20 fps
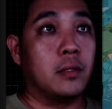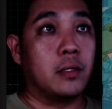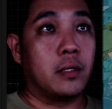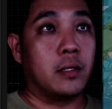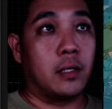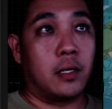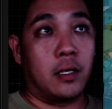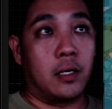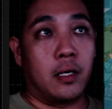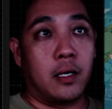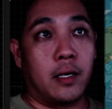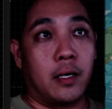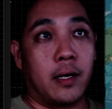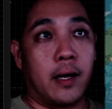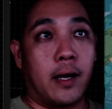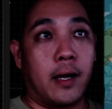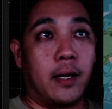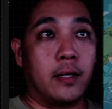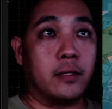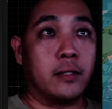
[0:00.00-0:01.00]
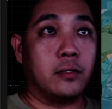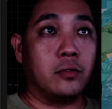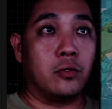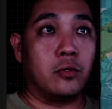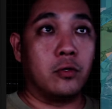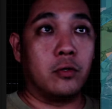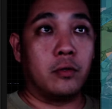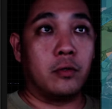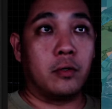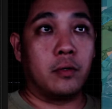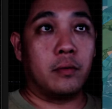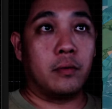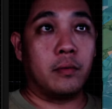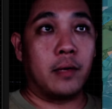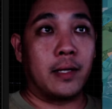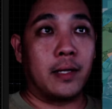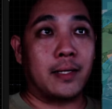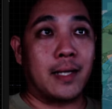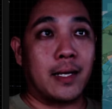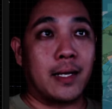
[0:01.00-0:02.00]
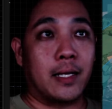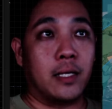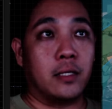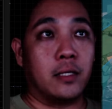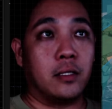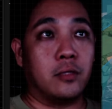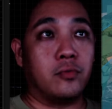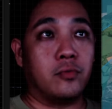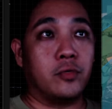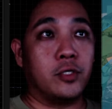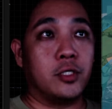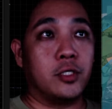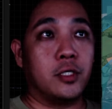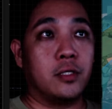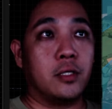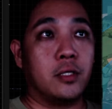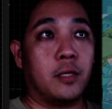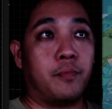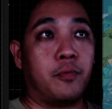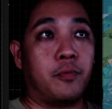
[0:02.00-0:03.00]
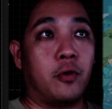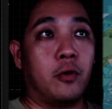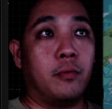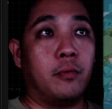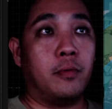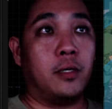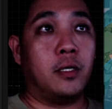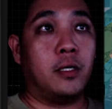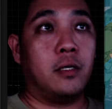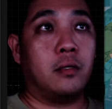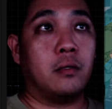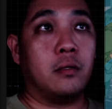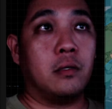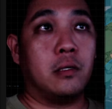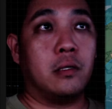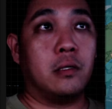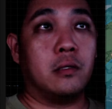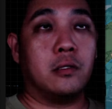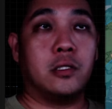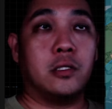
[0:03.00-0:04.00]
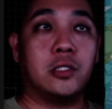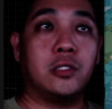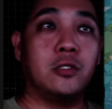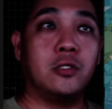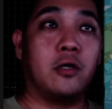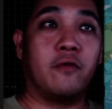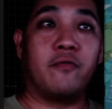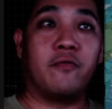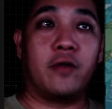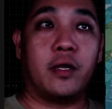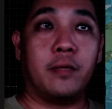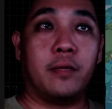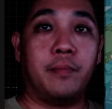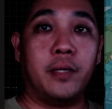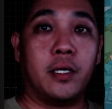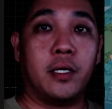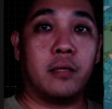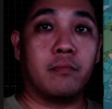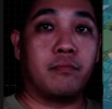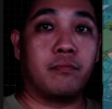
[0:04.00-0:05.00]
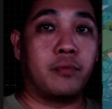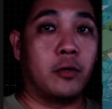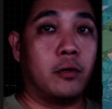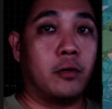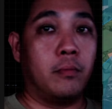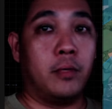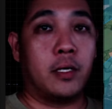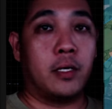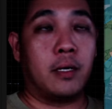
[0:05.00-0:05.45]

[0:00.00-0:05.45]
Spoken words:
though attacking this region. They probably is not very big, probably